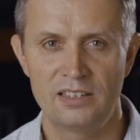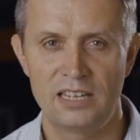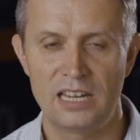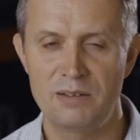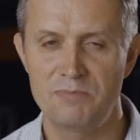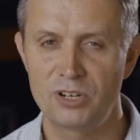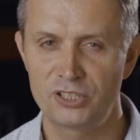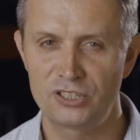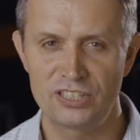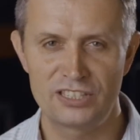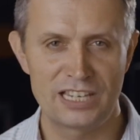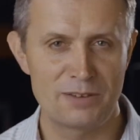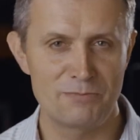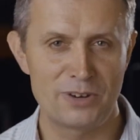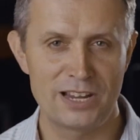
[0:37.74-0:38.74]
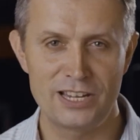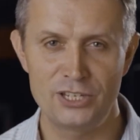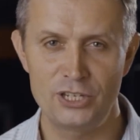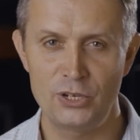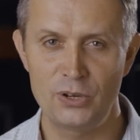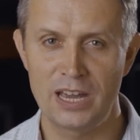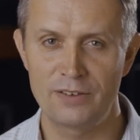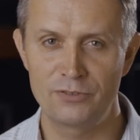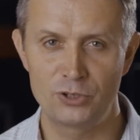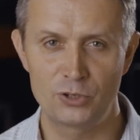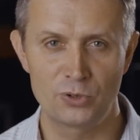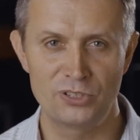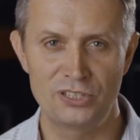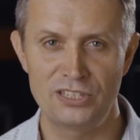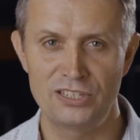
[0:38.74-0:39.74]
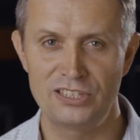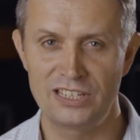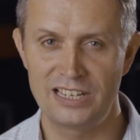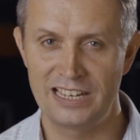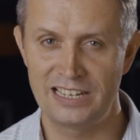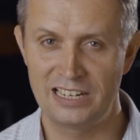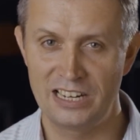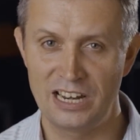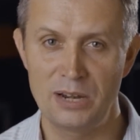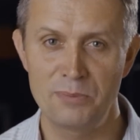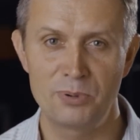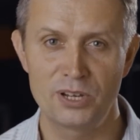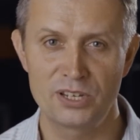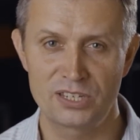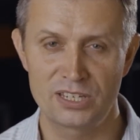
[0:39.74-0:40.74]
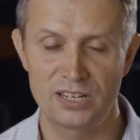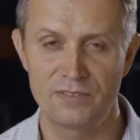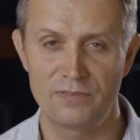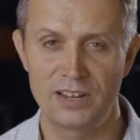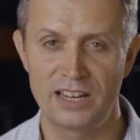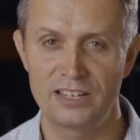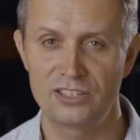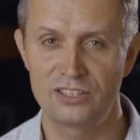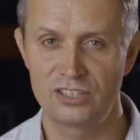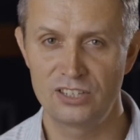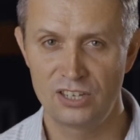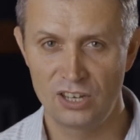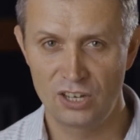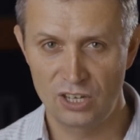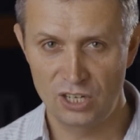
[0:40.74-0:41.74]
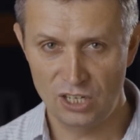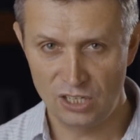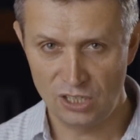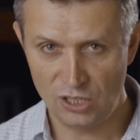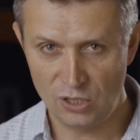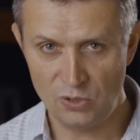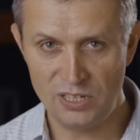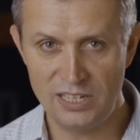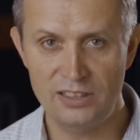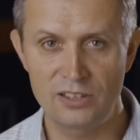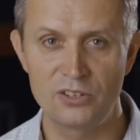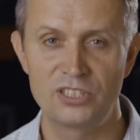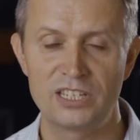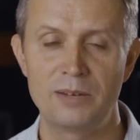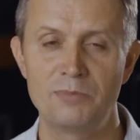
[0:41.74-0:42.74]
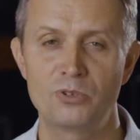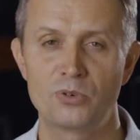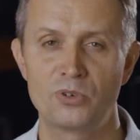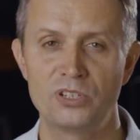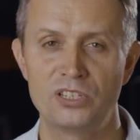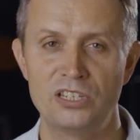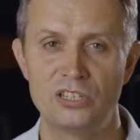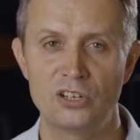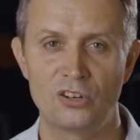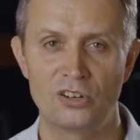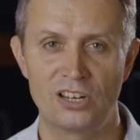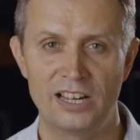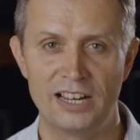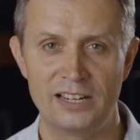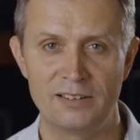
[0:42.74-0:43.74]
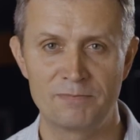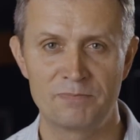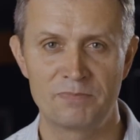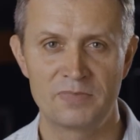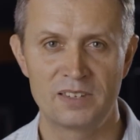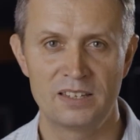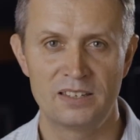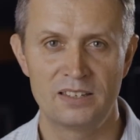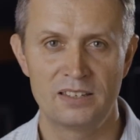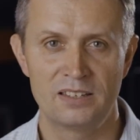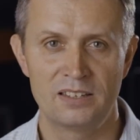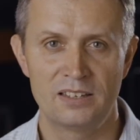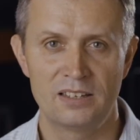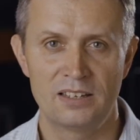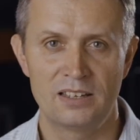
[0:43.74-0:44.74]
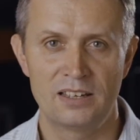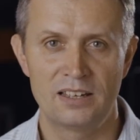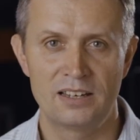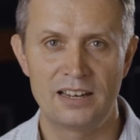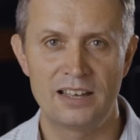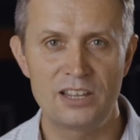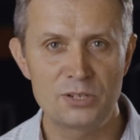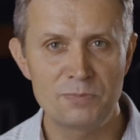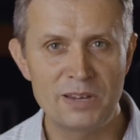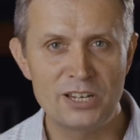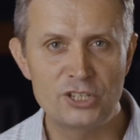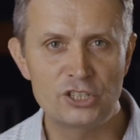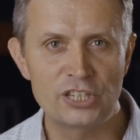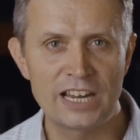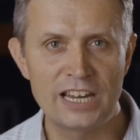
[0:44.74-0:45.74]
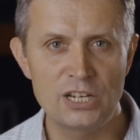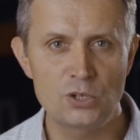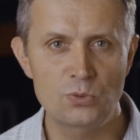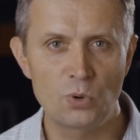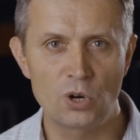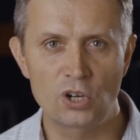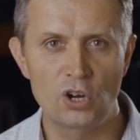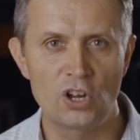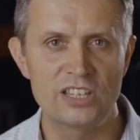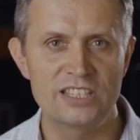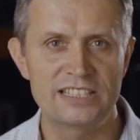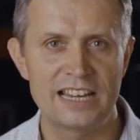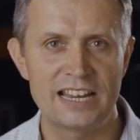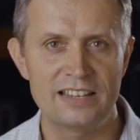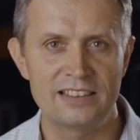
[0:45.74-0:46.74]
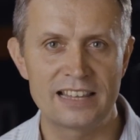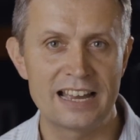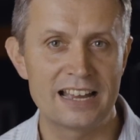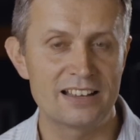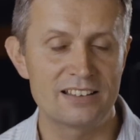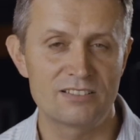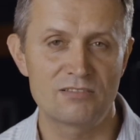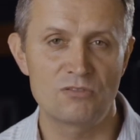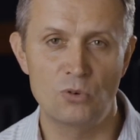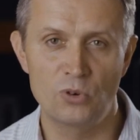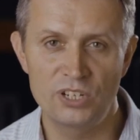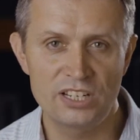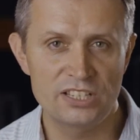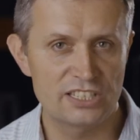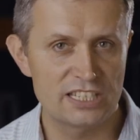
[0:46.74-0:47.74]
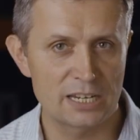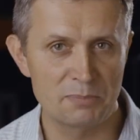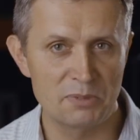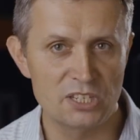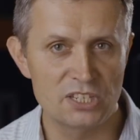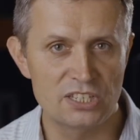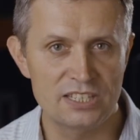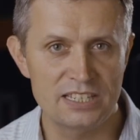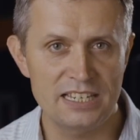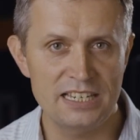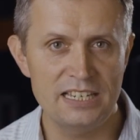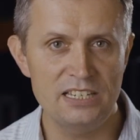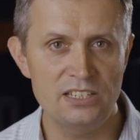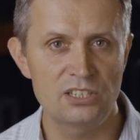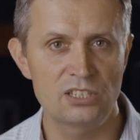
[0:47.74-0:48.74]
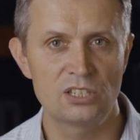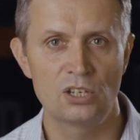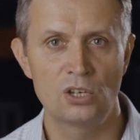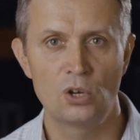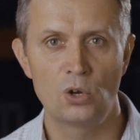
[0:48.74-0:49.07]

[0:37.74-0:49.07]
In much the same way as you have choices in an in-person event, you need those same choices online. Now, this may change what content that audience segment sees,